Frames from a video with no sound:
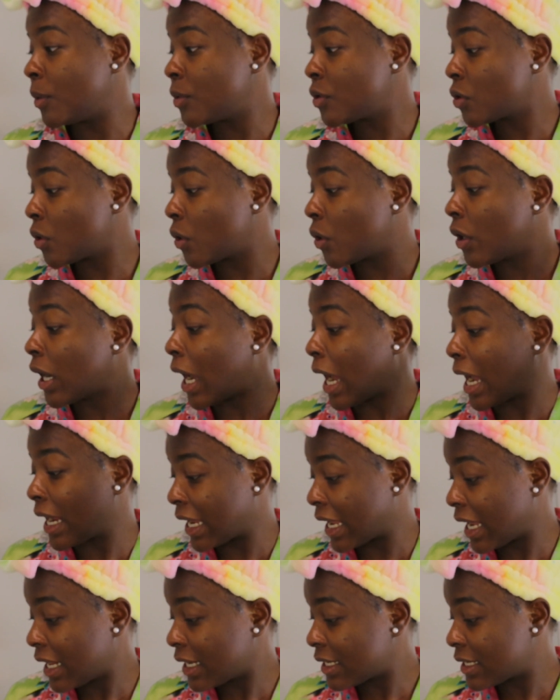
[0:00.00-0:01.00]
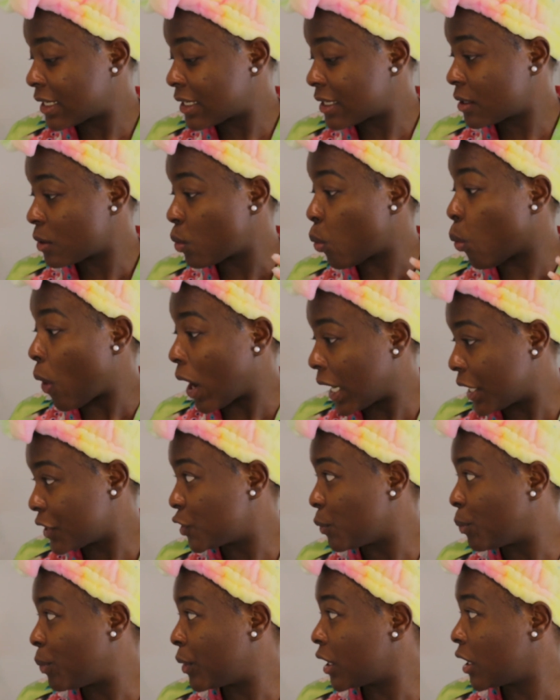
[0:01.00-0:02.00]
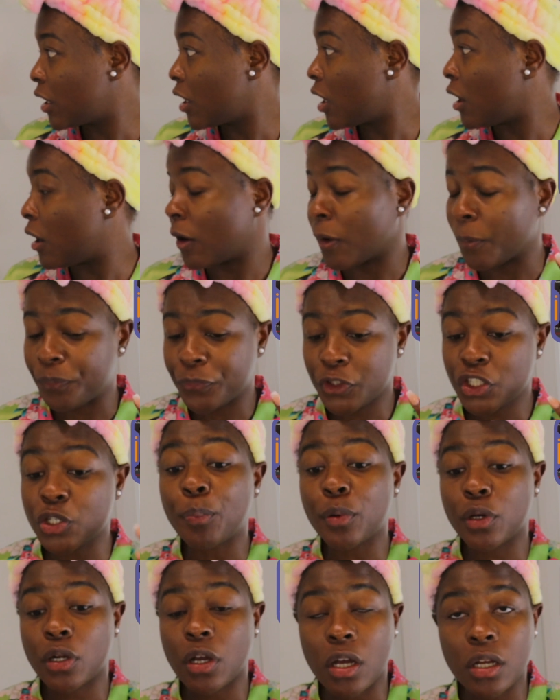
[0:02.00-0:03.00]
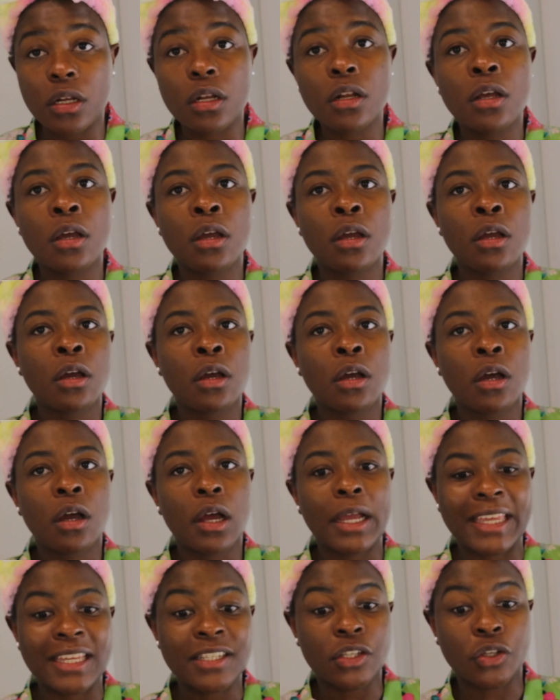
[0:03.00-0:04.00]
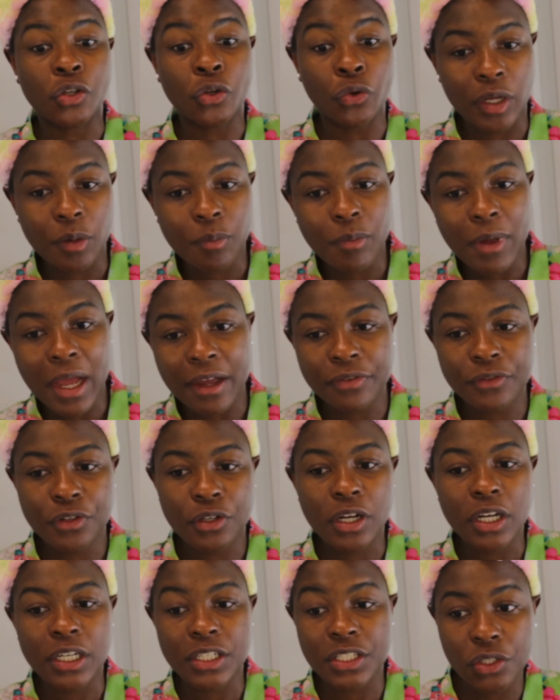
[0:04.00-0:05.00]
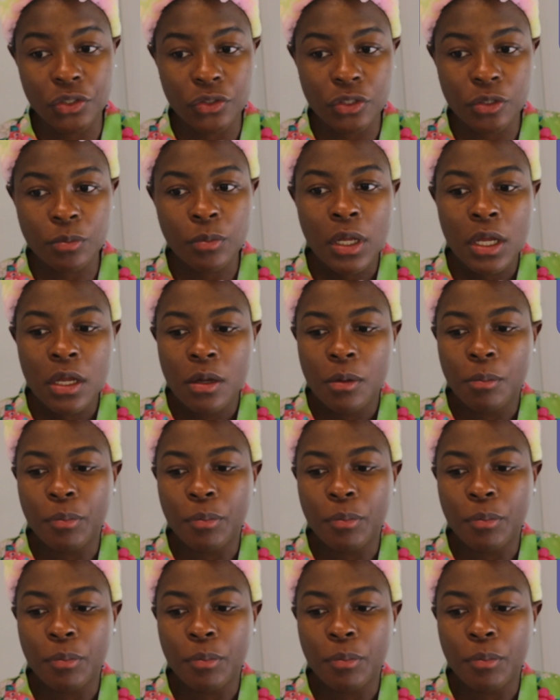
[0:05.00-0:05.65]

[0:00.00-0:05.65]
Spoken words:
So I get why she put on, I guess, a cream after her serum.